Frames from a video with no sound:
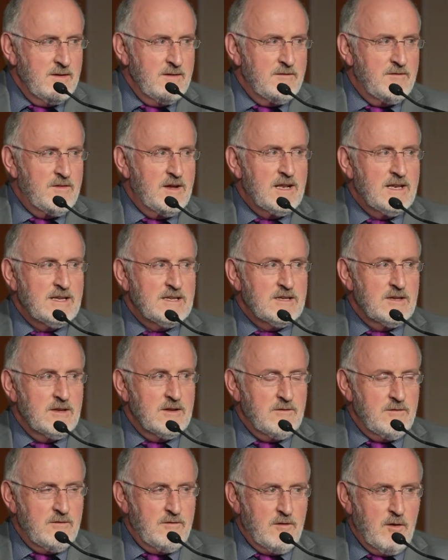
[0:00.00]
fairly
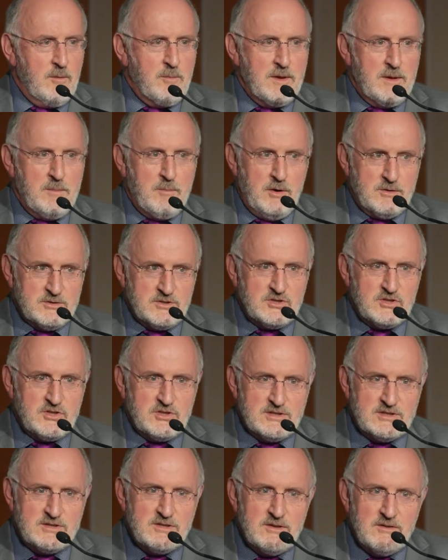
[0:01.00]
floppy
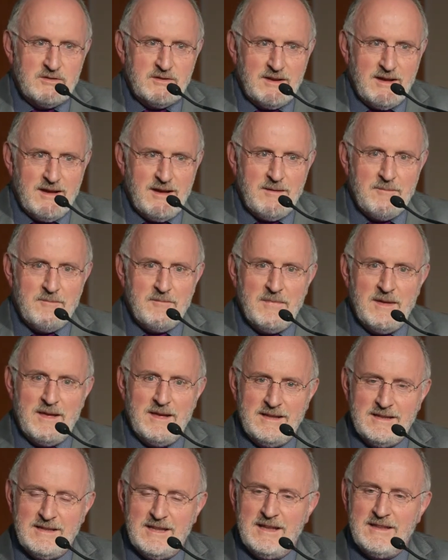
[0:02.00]
postures, and
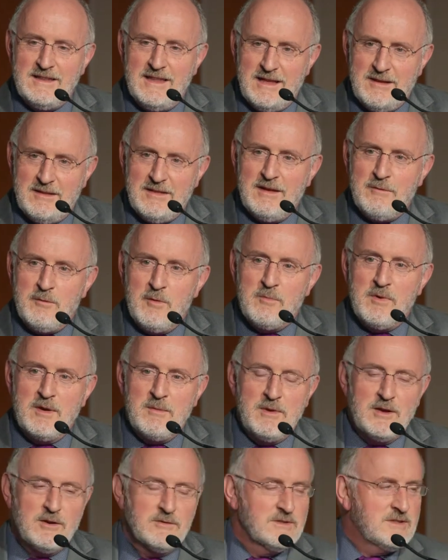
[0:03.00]
that will bring
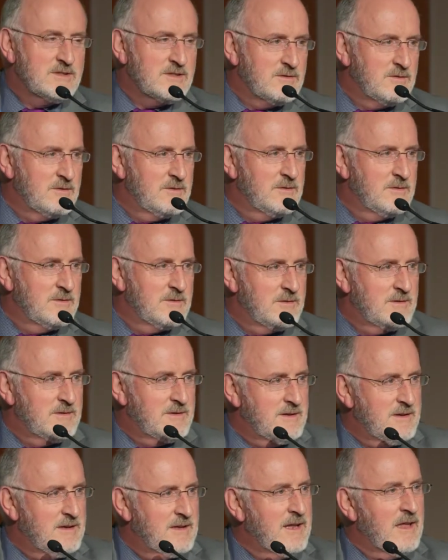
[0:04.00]
me on to
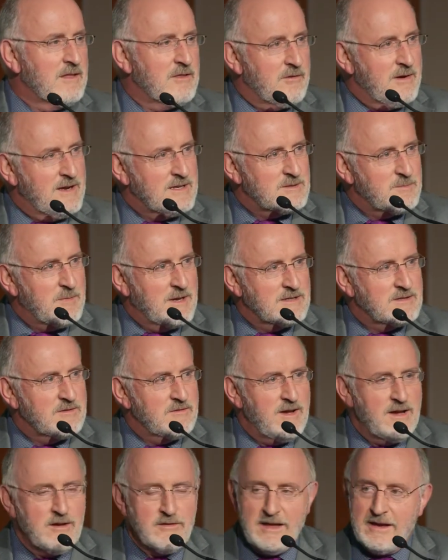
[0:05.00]
another aspect of
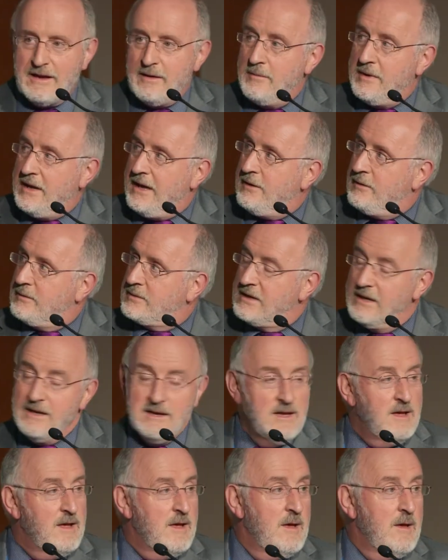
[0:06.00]
how that can be helped.
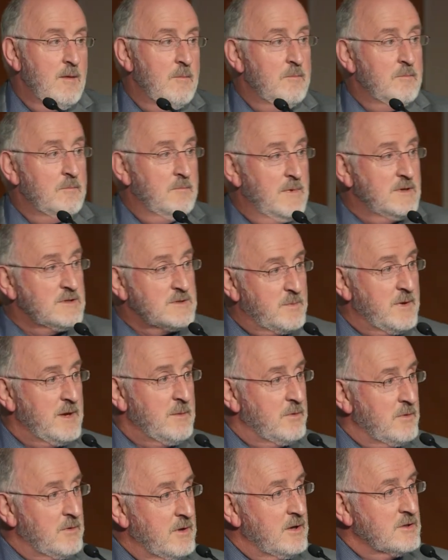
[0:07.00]
Most
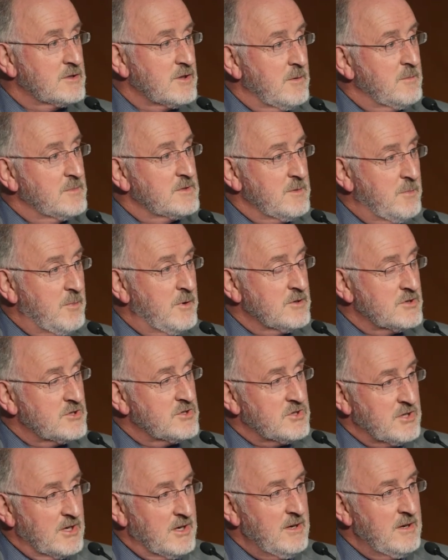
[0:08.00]
people adopt a
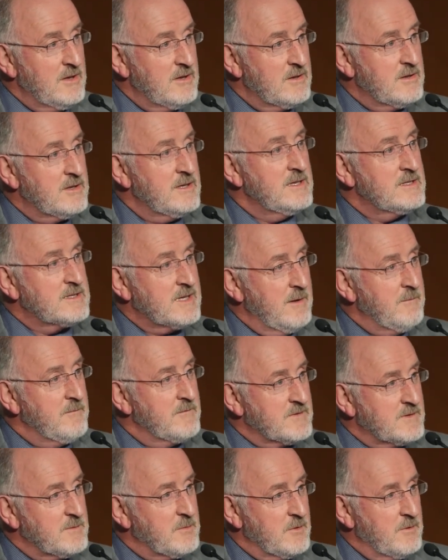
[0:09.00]
posture that is
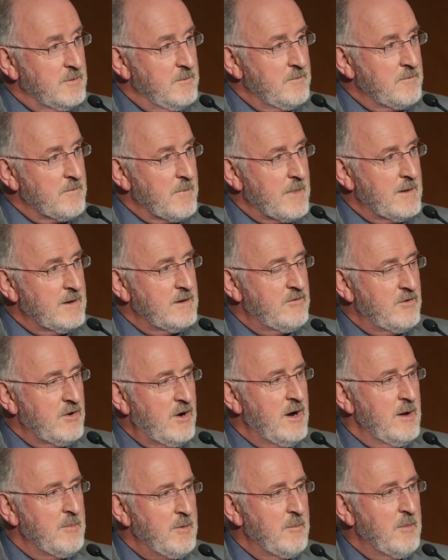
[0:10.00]
comfortable, and if you're
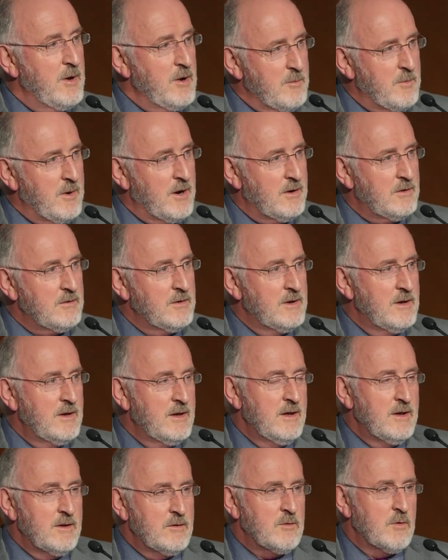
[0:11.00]
hypermobile,
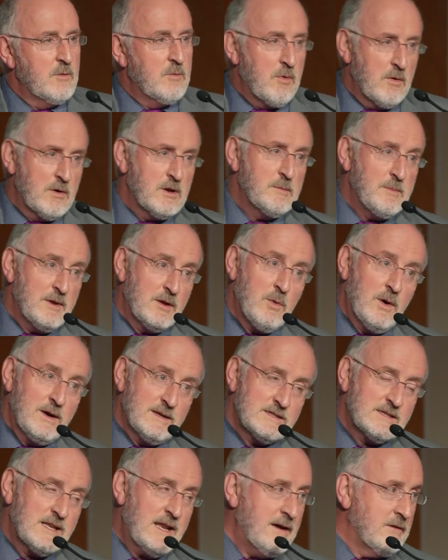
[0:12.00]
you'll probably be quite
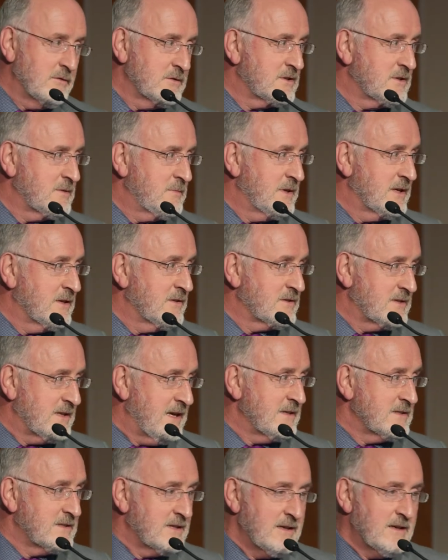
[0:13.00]
slouched because
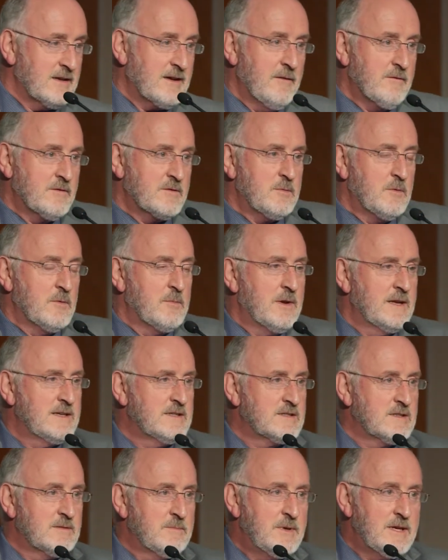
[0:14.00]
that's a comfortable
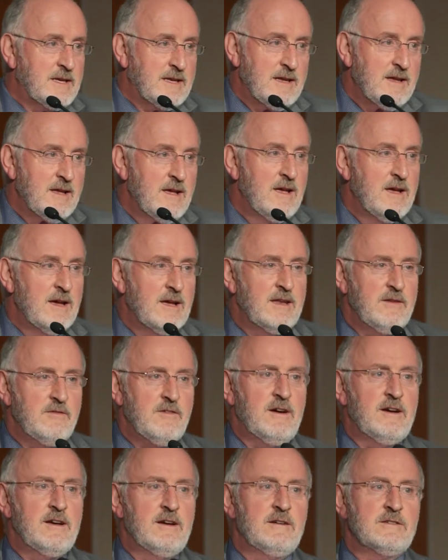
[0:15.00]
place to be. And if
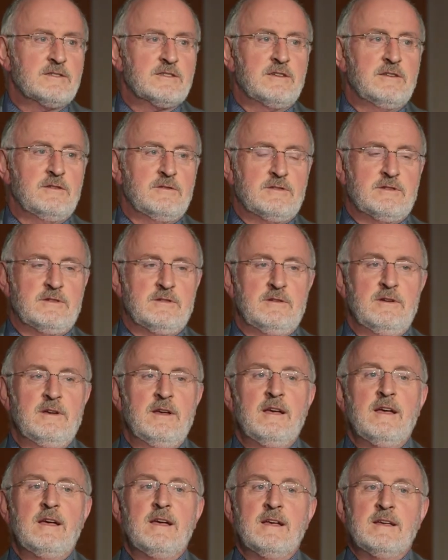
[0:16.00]
I ask you to
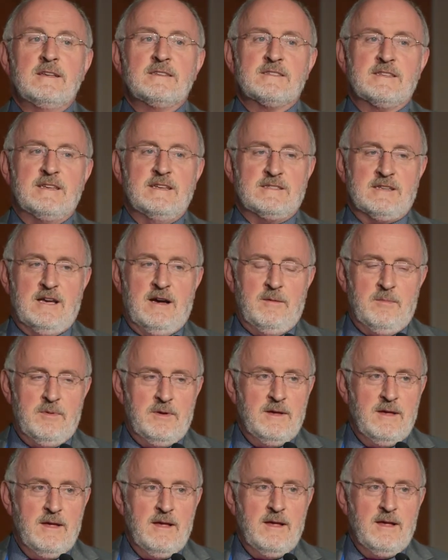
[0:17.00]
sit up,
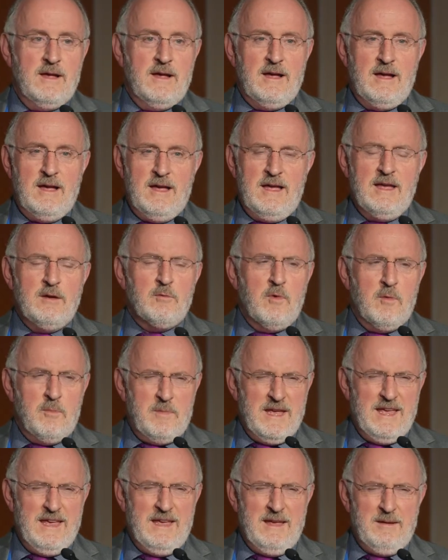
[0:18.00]
it will
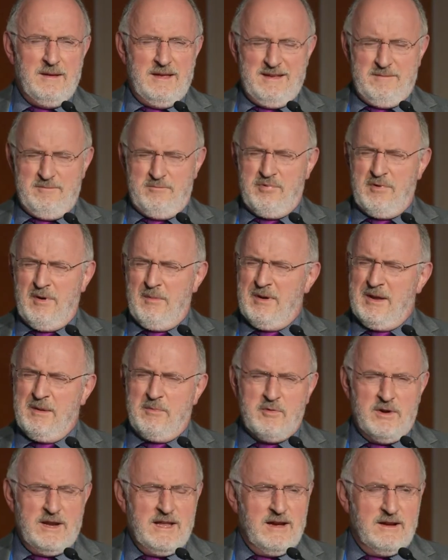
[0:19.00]
be probably
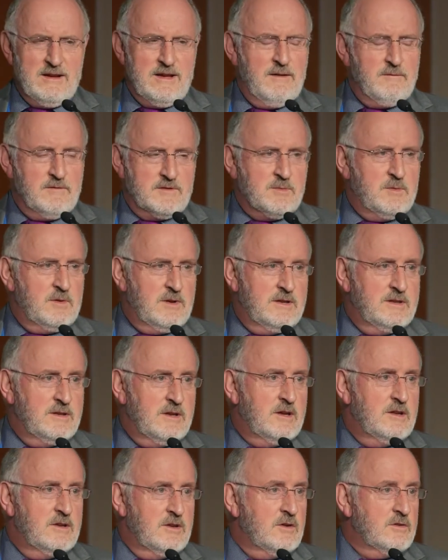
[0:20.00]
pretty uncomfortable
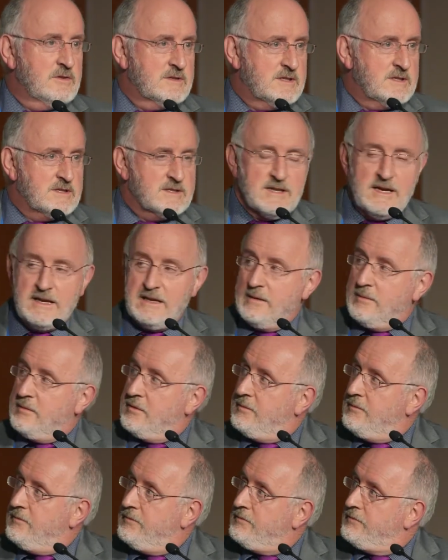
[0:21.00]
and not sustainable.